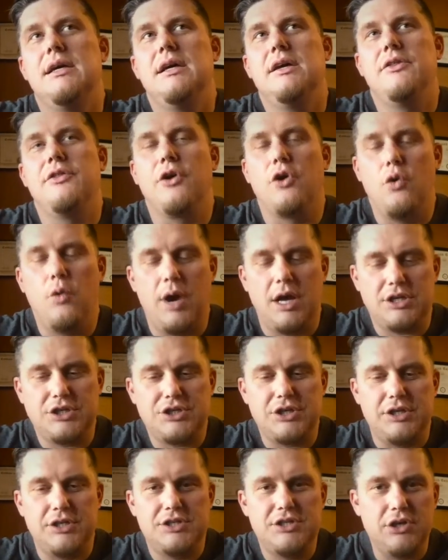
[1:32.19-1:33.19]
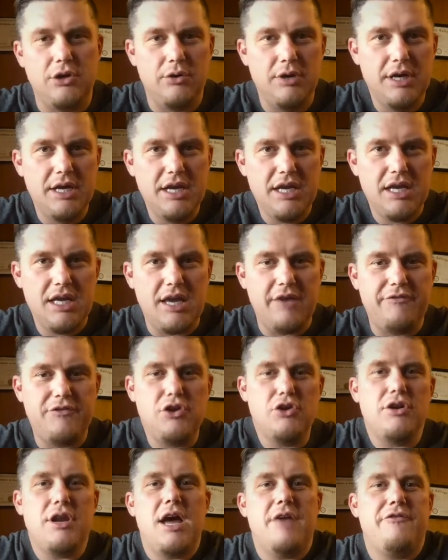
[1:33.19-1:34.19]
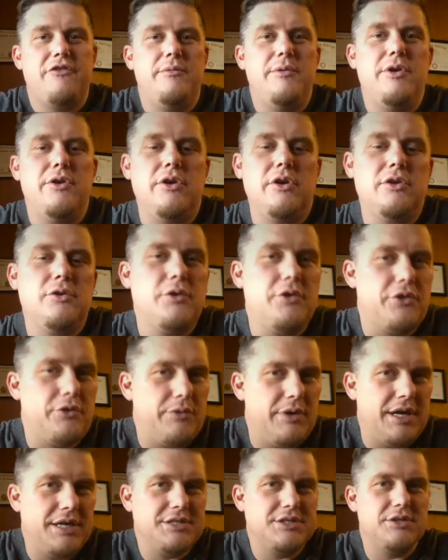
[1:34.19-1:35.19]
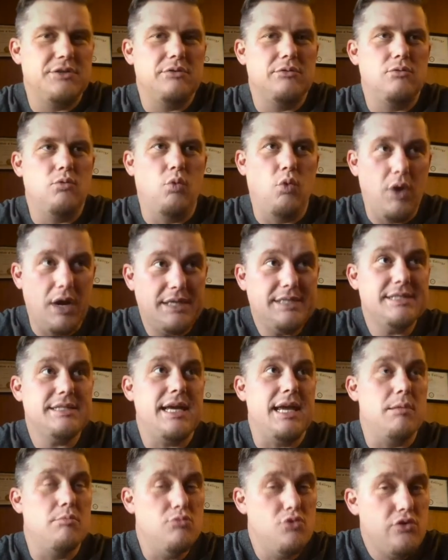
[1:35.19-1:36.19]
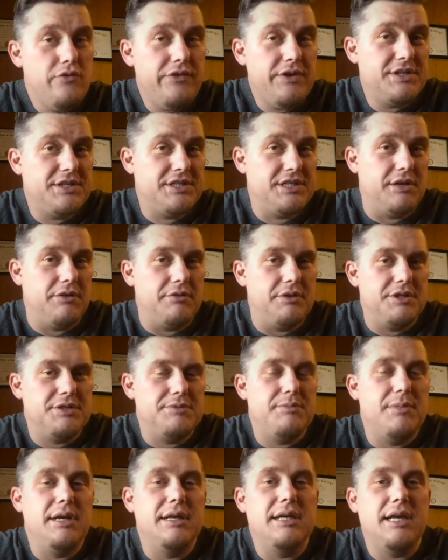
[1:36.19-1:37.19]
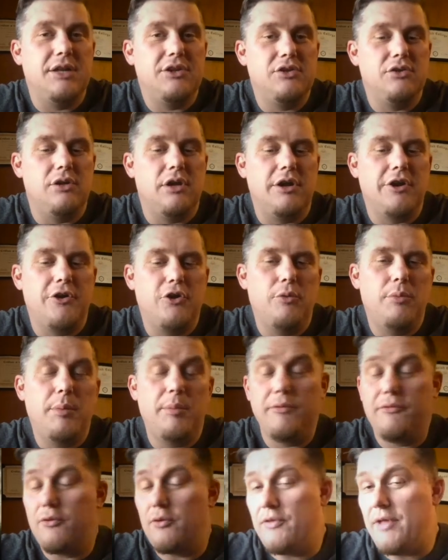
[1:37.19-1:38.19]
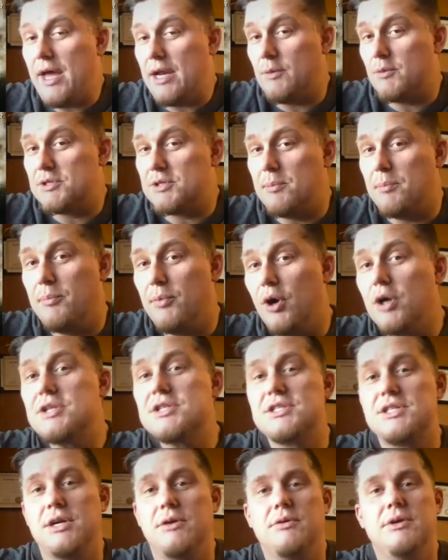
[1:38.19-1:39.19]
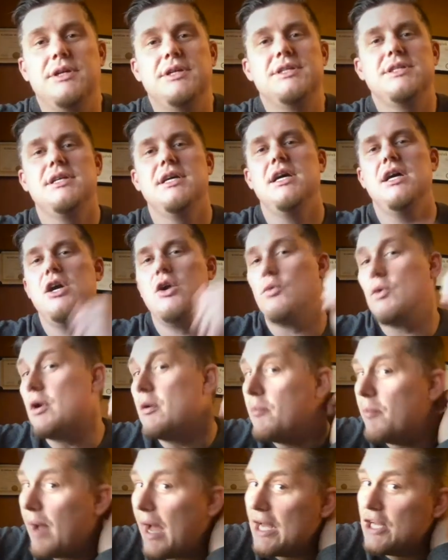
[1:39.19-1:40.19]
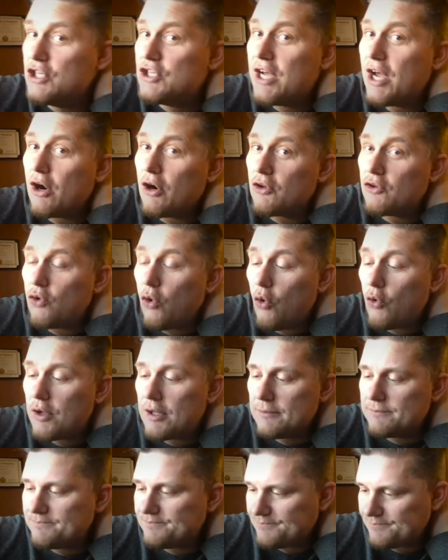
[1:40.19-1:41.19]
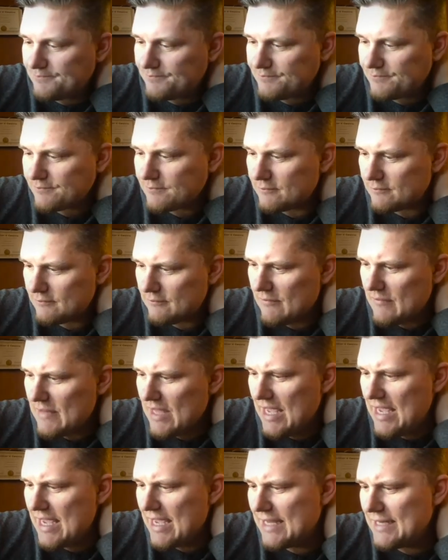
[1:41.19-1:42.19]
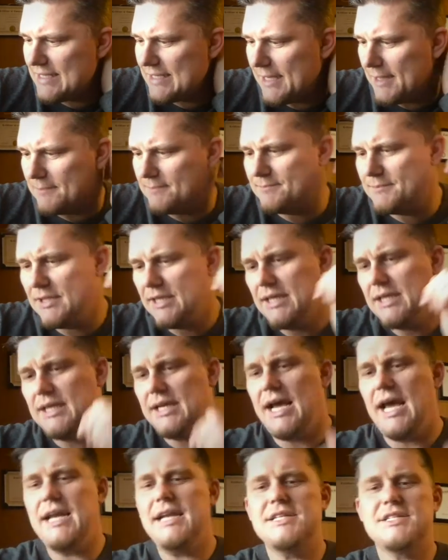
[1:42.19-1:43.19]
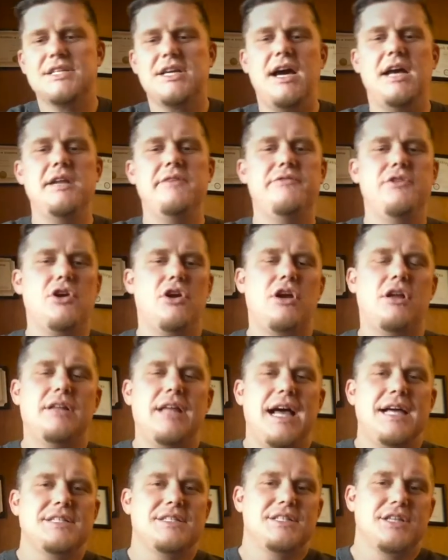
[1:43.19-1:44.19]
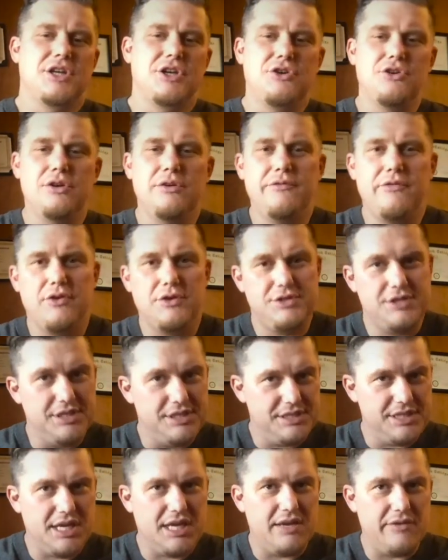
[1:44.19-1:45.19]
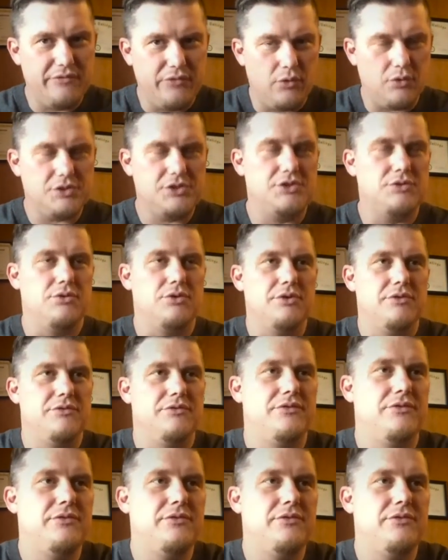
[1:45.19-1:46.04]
the question. So if you're not familiar, Lord of the Rings was a movie series made not too long ago, but before that it was a book series written by J.R. Tolkien. And it's kind of your classic good versus evil sort of